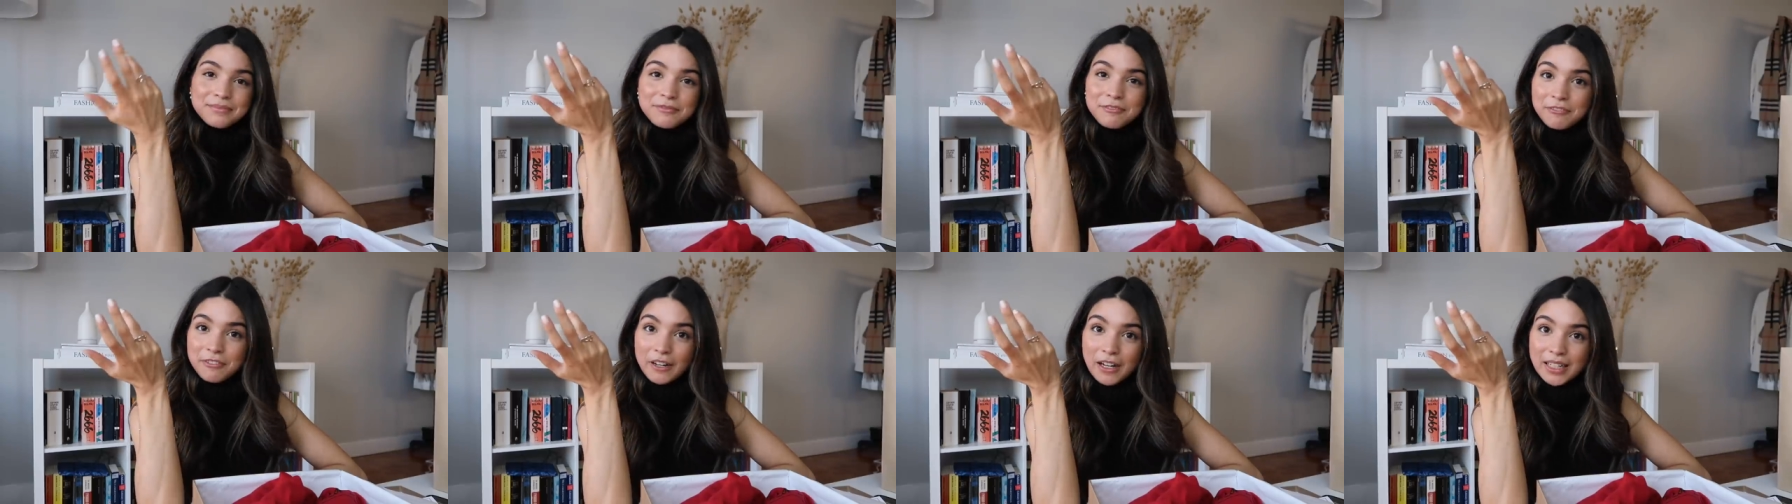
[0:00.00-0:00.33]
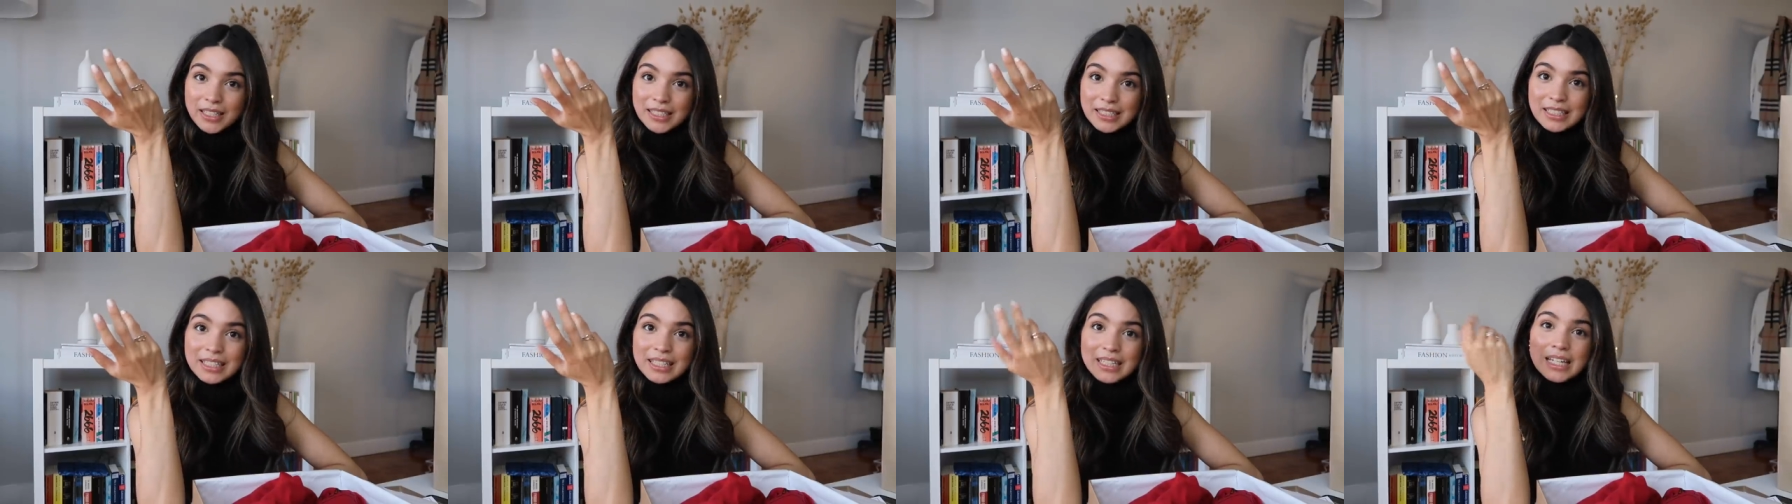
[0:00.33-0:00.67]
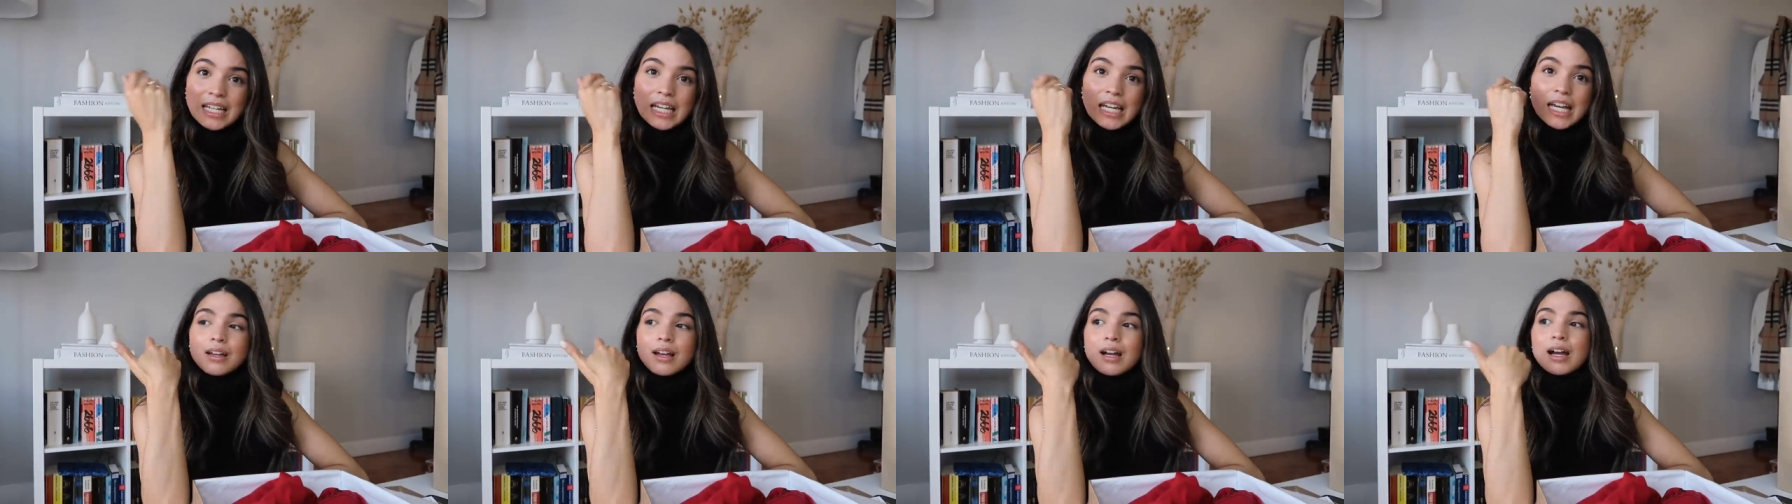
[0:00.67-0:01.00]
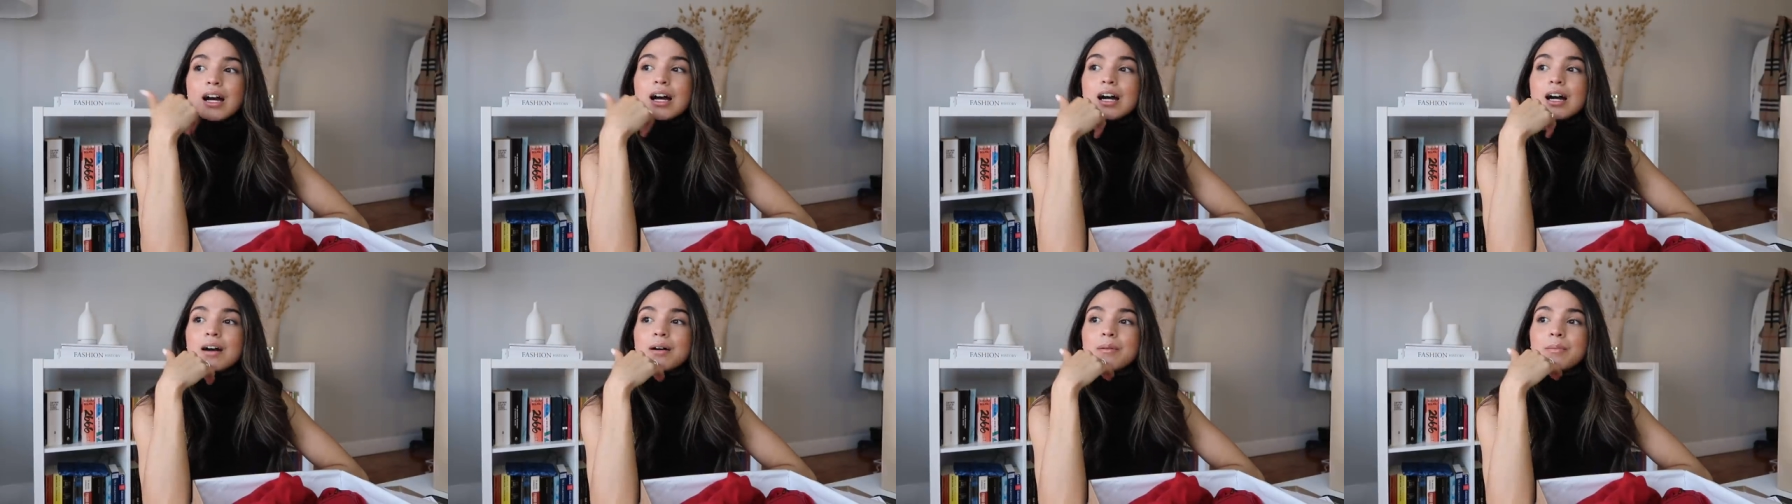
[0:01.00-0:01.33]
fun.
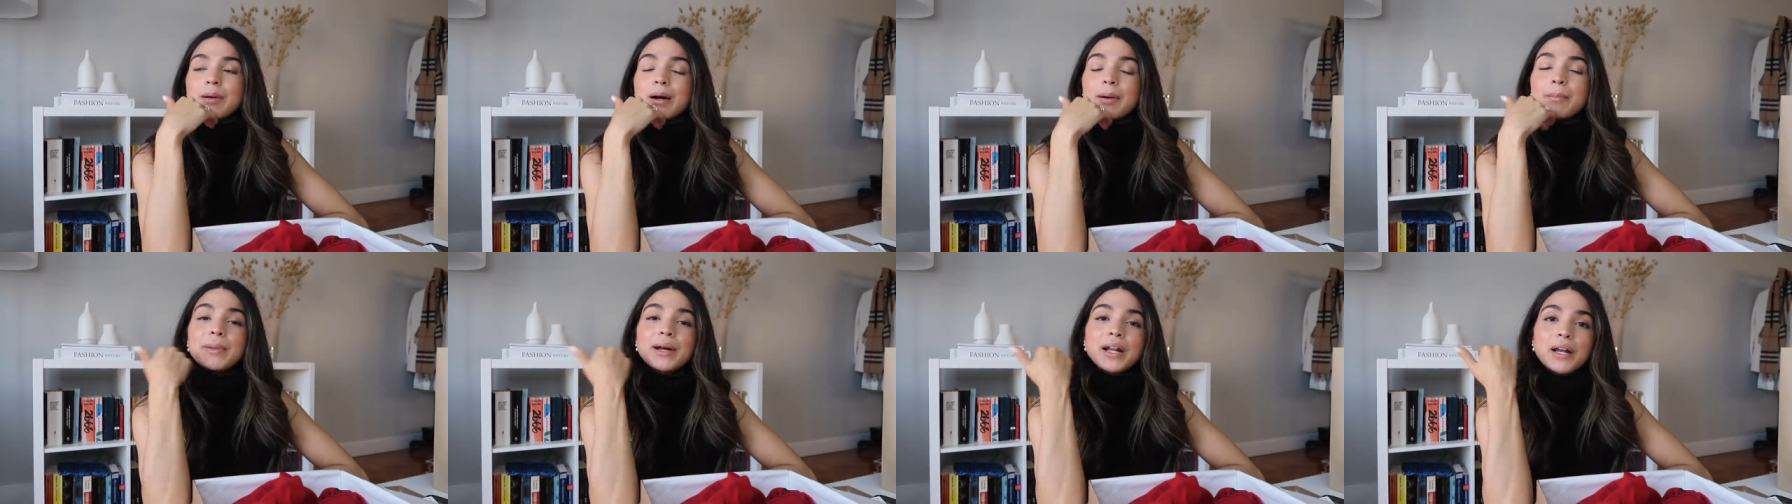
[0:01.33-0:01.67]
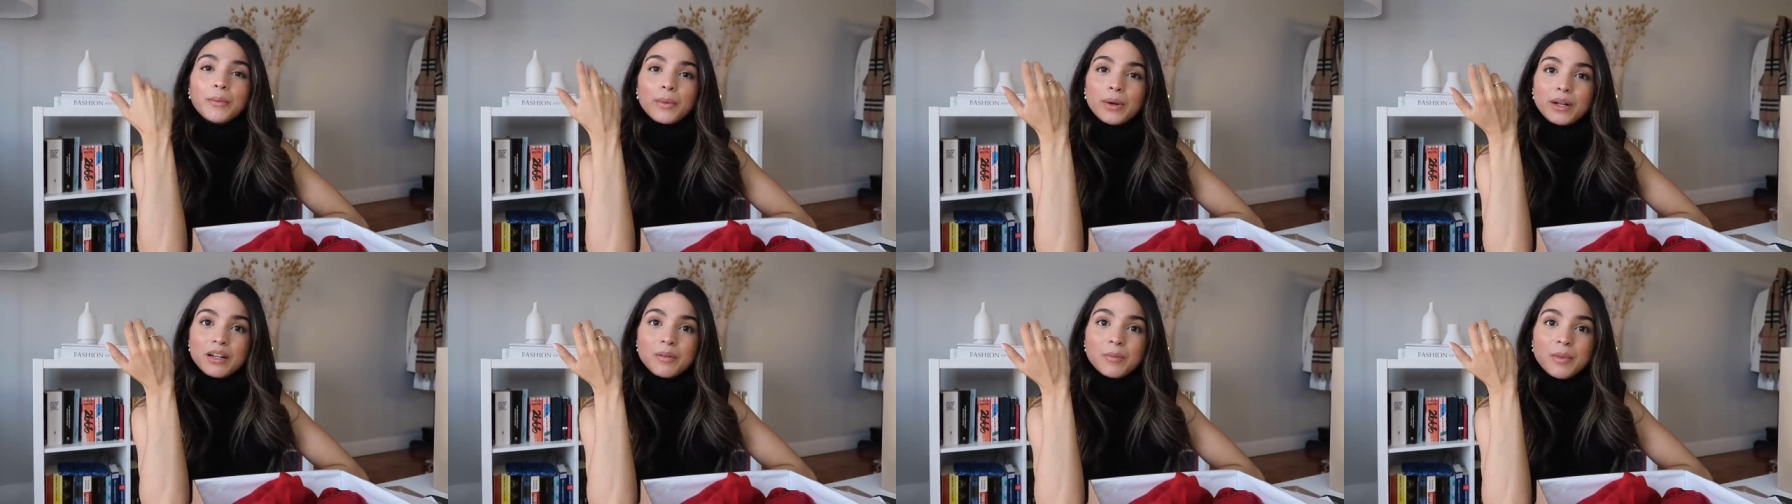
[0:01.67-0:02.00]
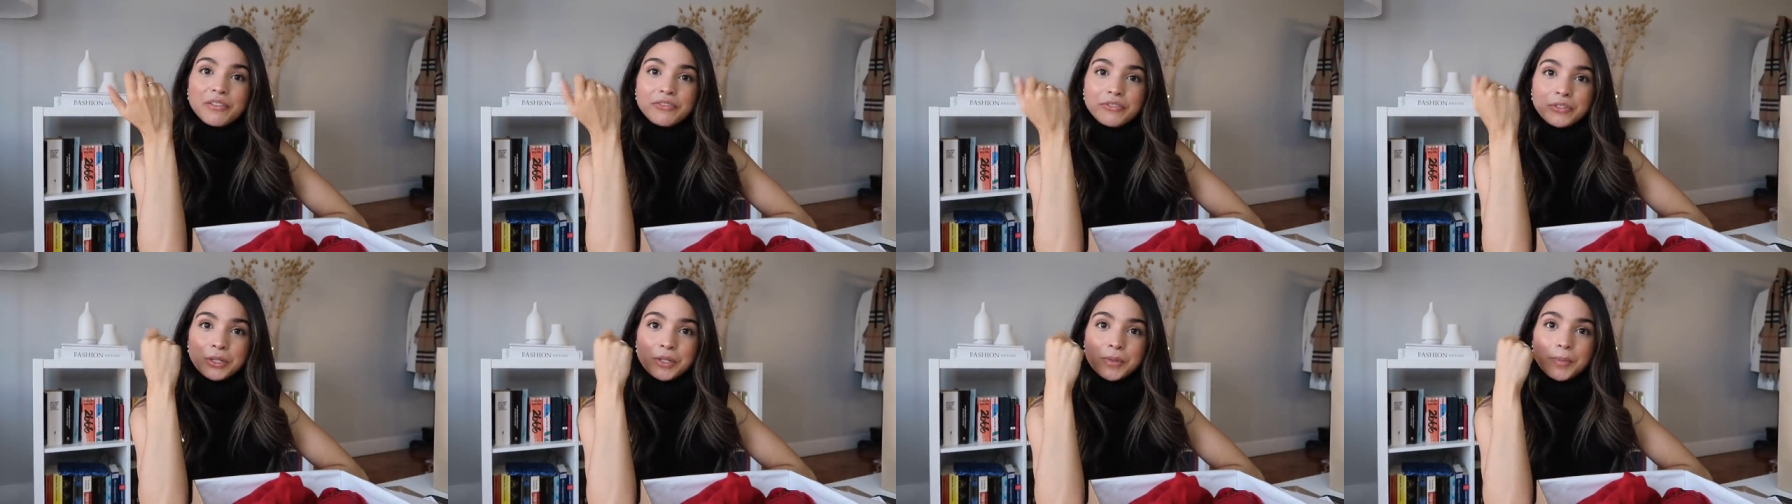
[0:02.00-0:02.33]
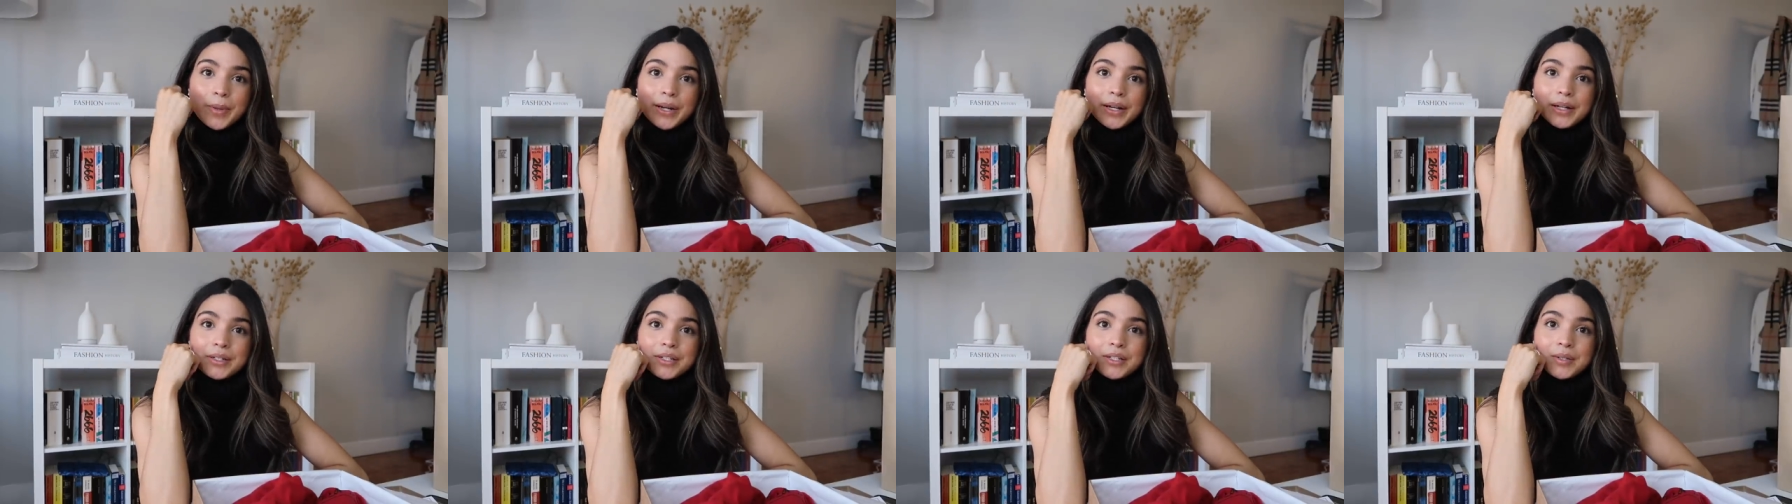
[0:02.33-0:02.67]
Um, but I wanted my first
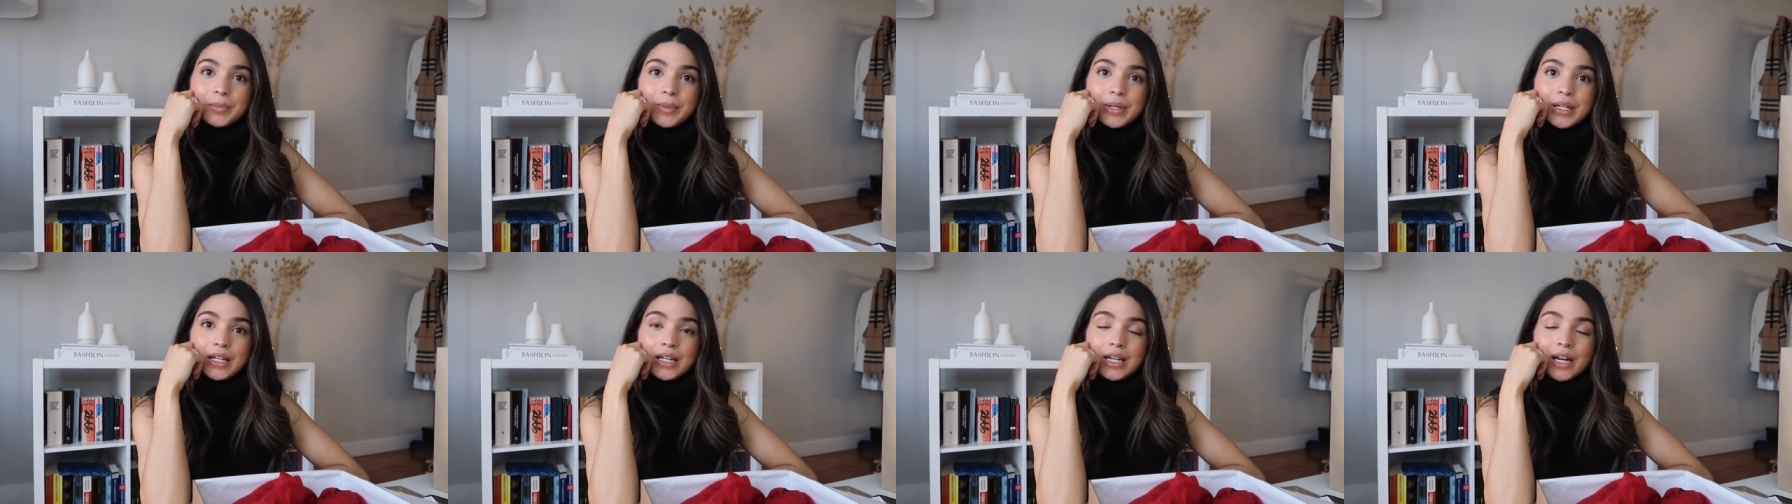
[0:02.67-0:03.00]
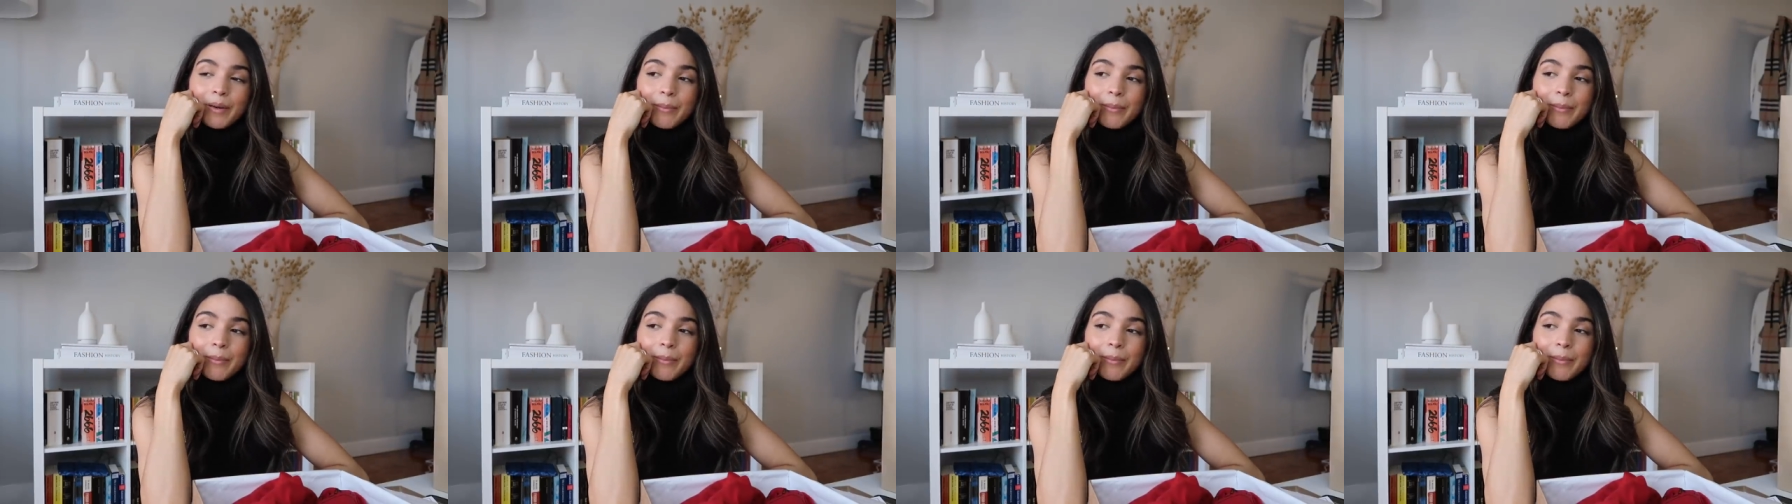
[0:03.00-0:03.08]
pair to be